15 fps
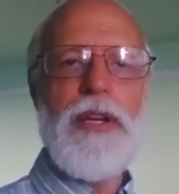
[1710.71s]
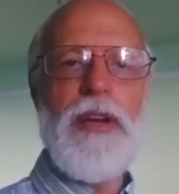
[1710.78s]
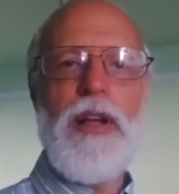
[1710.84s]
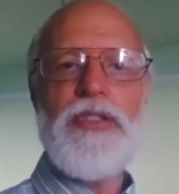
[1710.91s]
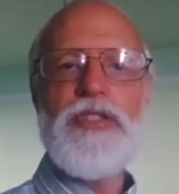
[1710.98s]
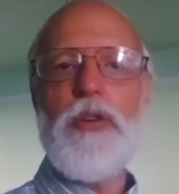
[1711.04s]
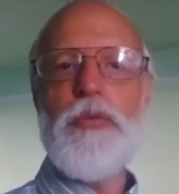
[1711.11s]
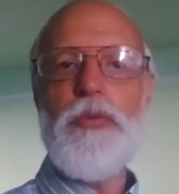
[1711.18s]
and
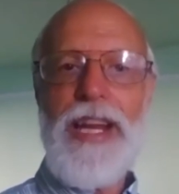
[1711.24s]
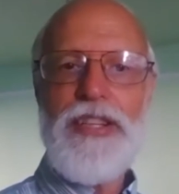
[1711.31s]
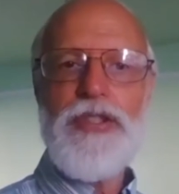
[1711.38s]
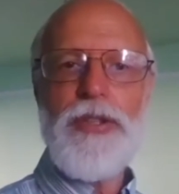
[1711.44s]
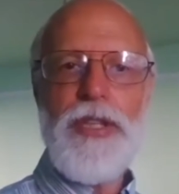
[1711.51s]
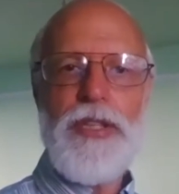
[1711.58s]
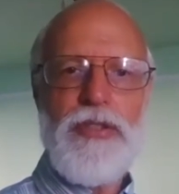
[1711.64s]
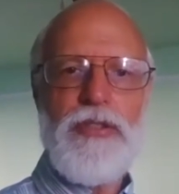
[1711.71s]
also
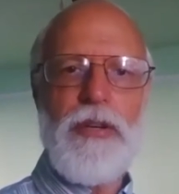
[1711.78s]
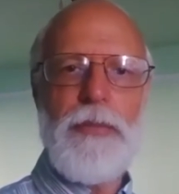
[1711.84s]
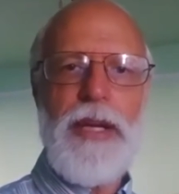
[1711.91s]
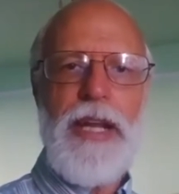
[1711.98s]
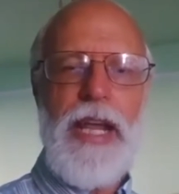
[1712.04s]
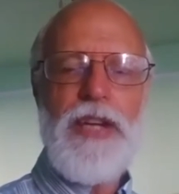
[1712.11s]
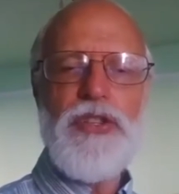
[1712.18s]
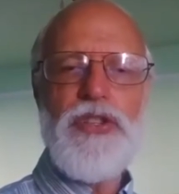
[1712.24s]
racial
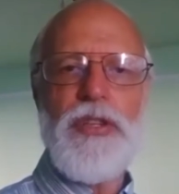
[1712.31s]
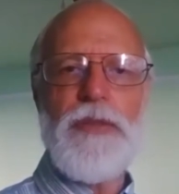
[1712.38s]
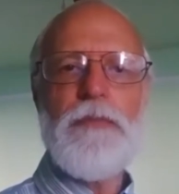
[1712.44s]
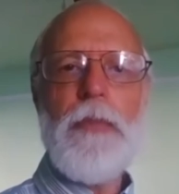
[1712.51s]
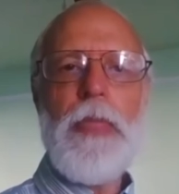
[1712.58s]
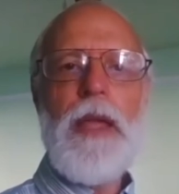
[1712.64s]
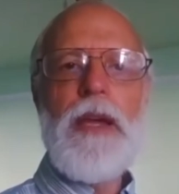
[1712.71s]
extermination,